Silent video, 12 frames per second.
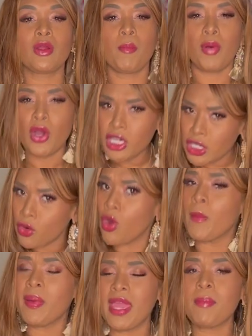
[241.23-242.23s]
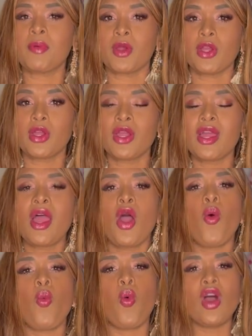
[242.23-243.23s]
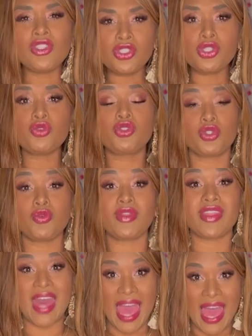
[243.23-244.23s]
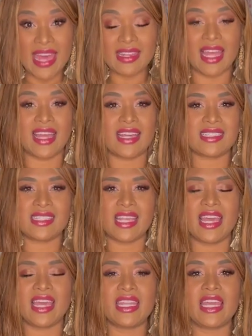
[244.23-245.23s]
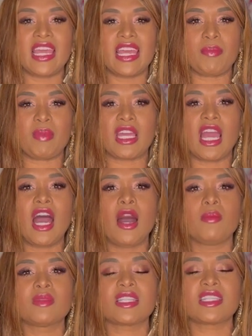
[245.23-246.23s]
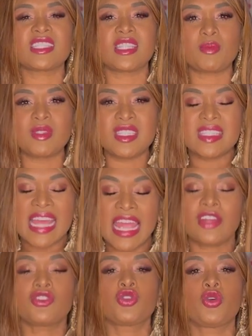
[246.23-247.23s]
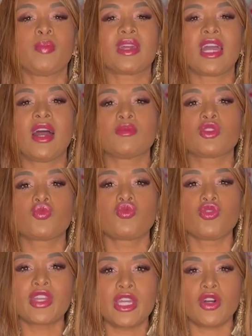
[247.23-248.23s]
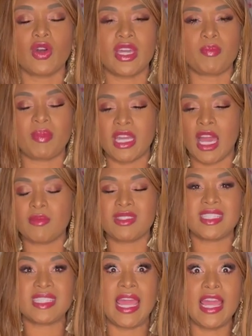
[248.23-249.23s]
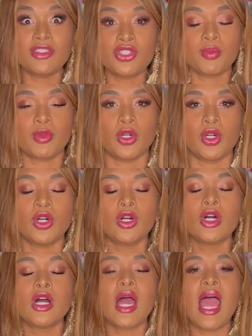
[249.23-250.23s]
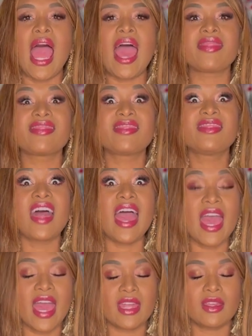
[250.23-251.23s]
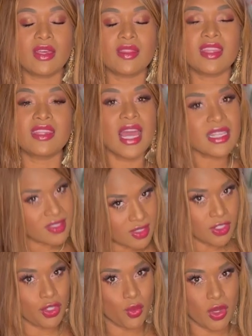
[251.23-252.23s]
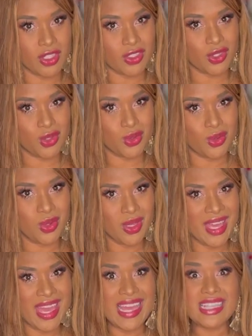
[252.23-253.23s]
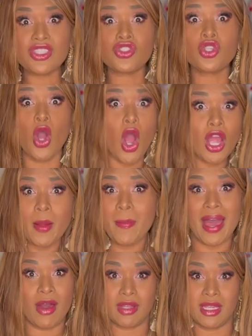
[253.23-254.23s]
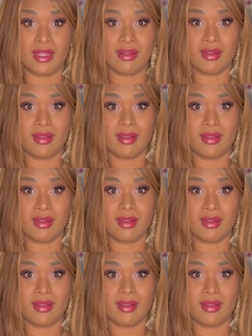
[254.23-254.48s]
Put it on paper. Once you do that, like I said, it becomes substantial, it becomes real, it becomes tangible. And then the next thing you want to do is talk about it.